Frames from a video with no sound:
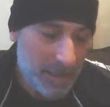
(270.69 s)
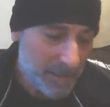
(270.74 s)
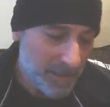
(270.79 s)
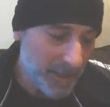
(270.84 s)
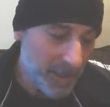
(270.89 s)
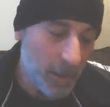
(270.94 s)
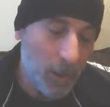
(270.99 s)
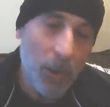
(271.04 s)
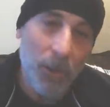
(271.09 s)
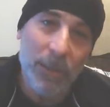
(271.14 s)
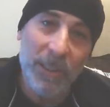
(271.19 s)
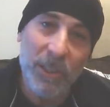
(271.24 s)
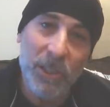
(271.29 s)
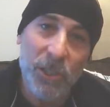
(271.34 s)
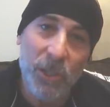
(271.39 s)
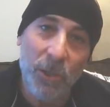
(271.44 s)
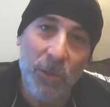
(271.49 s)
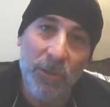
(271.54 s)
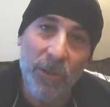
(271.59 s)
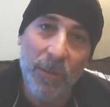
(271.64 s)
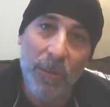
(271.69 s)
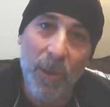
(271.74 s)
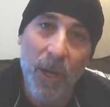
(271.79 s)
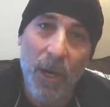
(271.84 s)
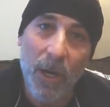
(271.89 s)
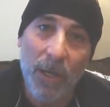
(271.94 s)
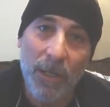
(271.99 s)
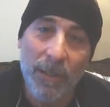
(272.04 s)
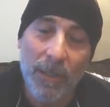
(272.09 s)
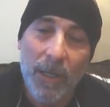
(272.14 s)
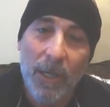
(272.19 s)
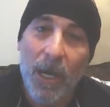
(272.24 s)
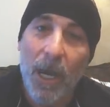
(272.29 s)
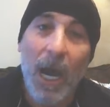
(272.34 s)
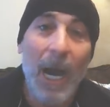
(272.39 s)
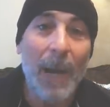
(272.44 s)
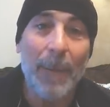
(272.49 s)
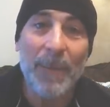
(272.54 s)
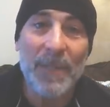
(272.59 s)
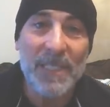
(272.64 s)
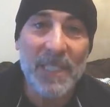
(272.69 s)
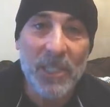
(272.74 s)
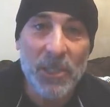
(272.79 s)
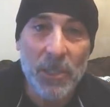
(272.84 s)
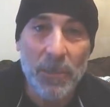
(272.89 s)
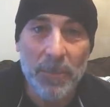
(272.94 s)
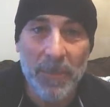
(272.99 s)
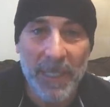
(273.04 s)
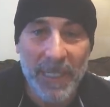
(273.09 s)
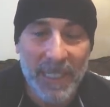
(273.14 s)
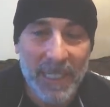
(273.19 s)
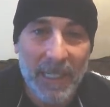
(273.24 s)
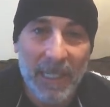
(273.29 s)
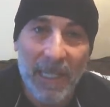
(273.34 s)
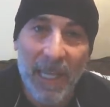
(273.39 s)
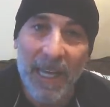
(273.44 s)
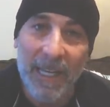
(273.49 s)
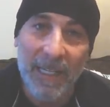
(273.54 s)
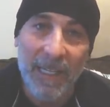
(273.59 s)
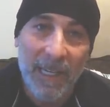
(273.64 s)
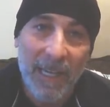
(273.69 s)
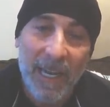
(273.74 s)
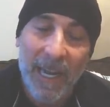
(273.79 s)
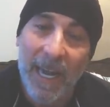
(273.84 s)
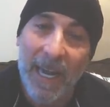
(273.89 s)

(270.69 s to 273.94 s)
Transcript: They'll only show them on opposition media like